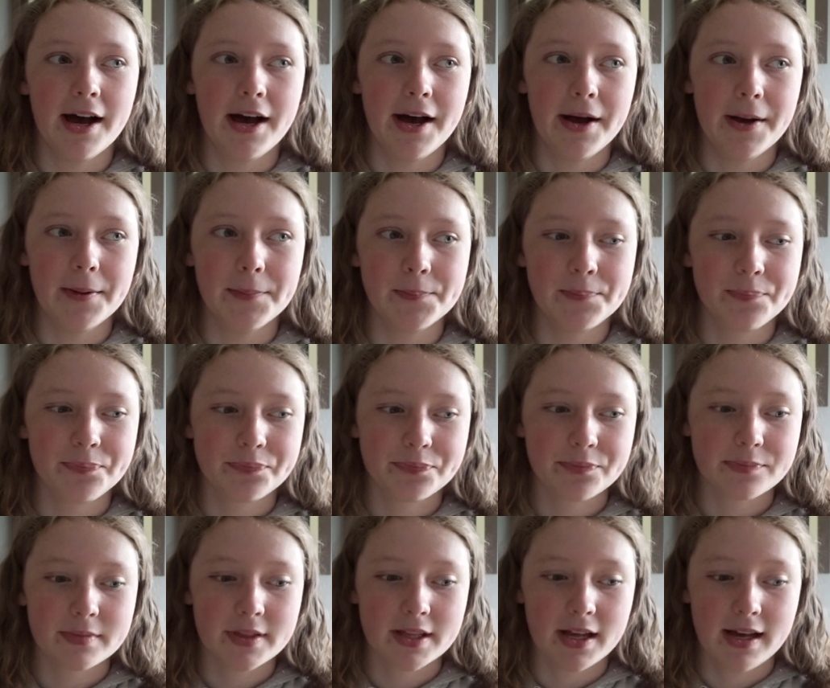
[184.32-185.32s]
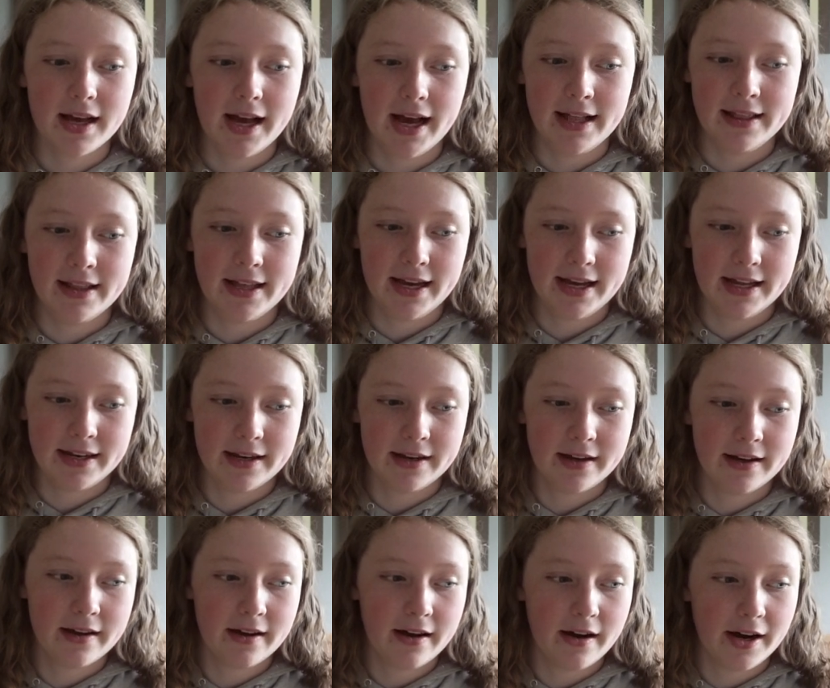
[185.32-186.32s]
Um, and then
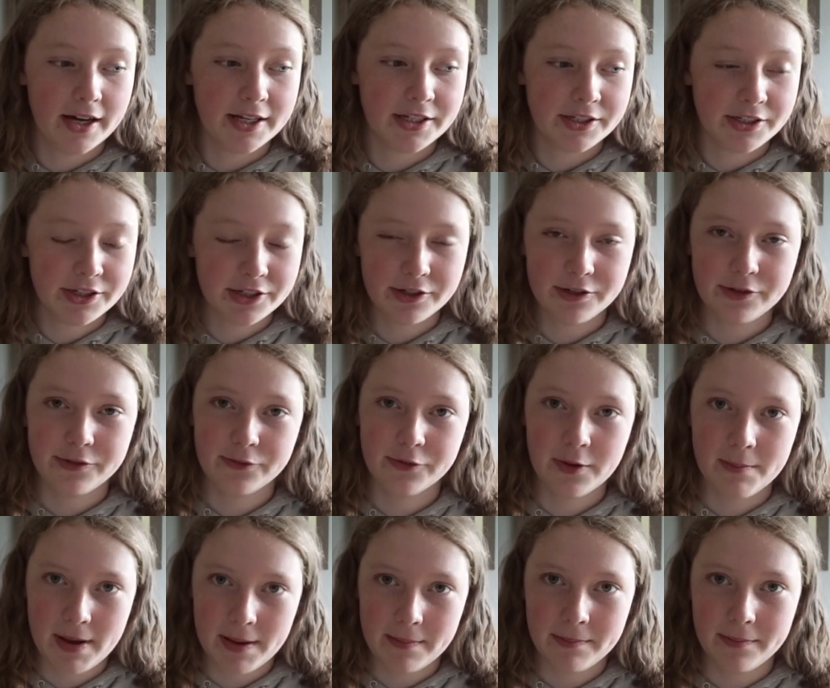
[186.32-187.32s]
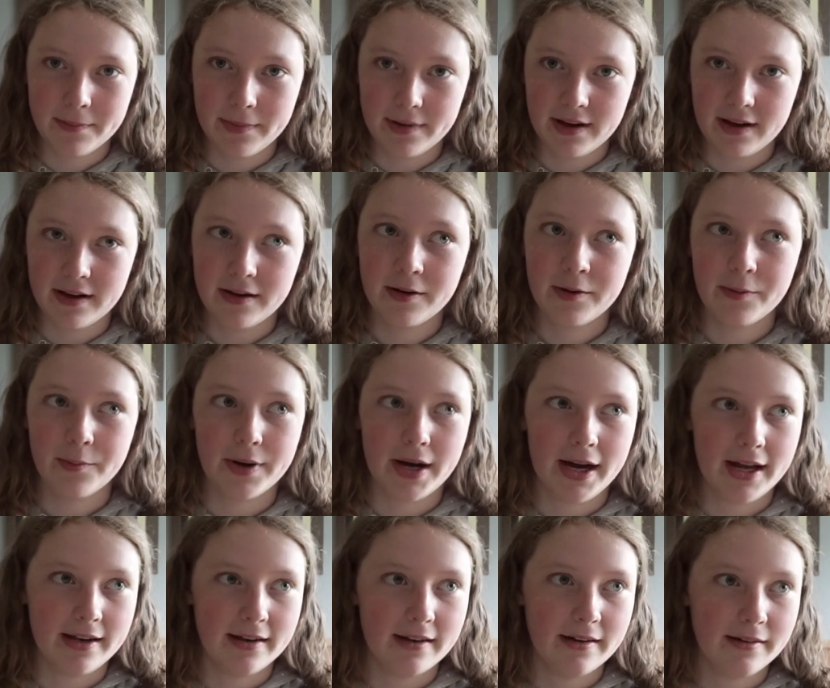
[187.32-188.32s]
I do remember
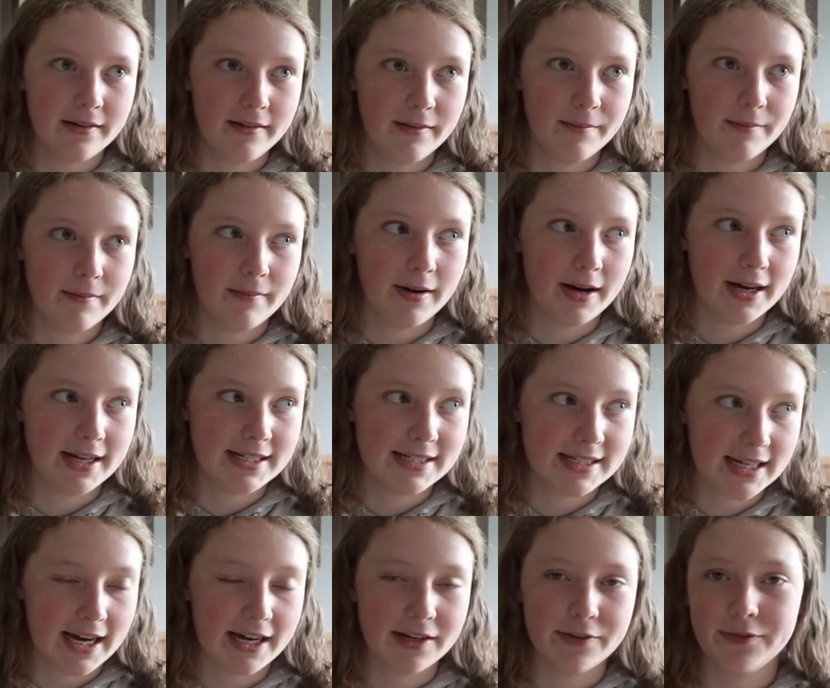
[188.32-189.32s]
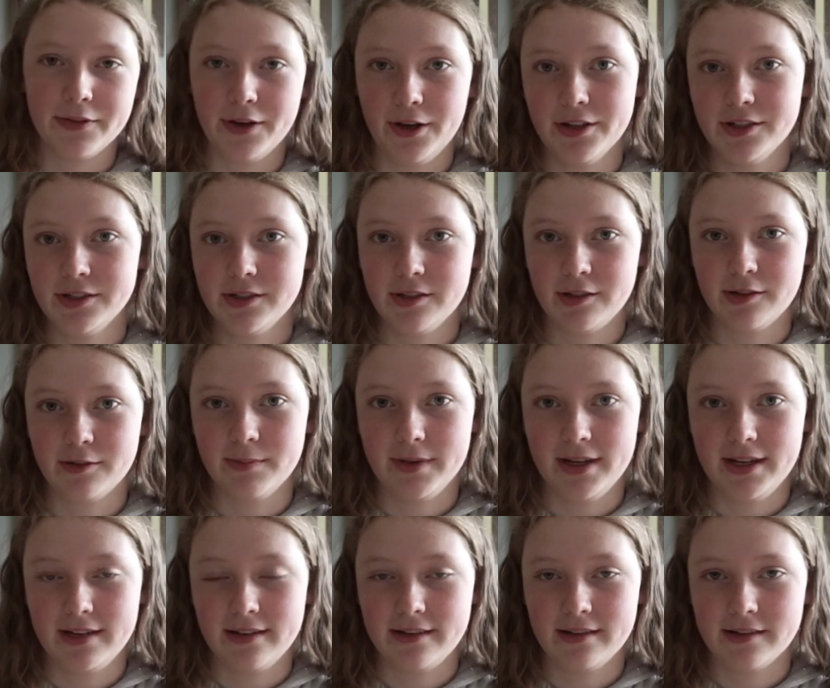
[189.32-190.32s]
when my dad first took
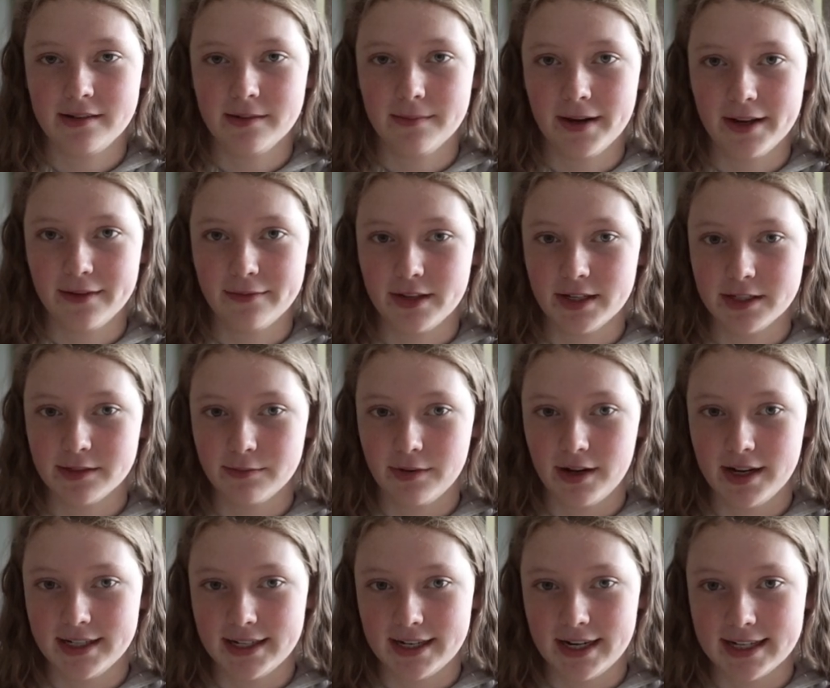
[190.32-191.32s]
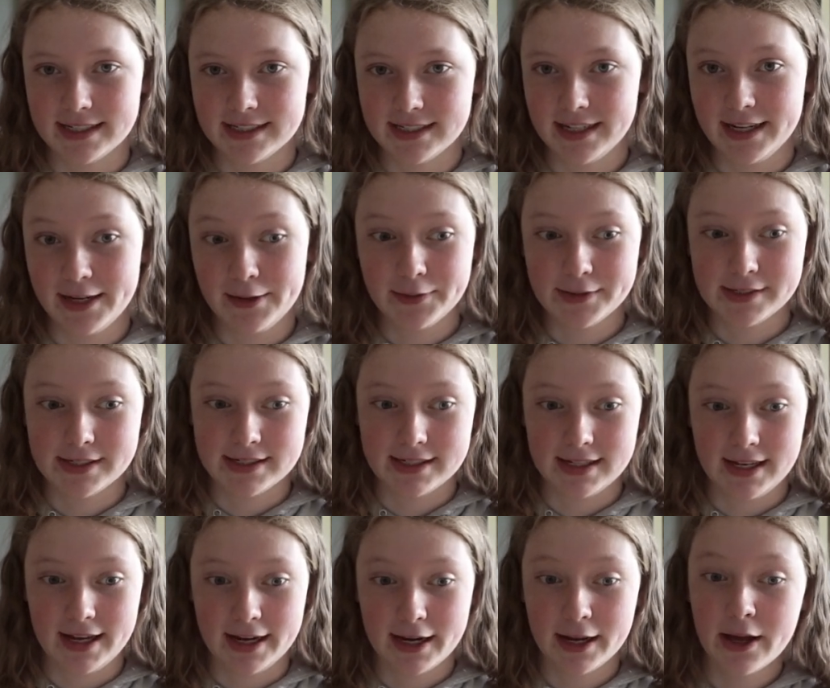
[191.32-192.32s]
me to my first riding lesson, he was just
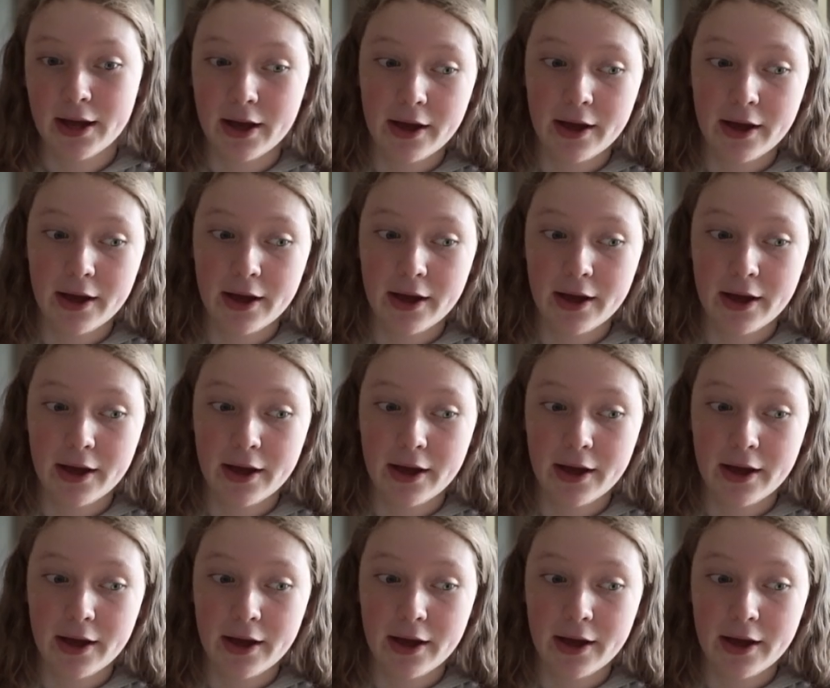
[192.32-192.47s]
like,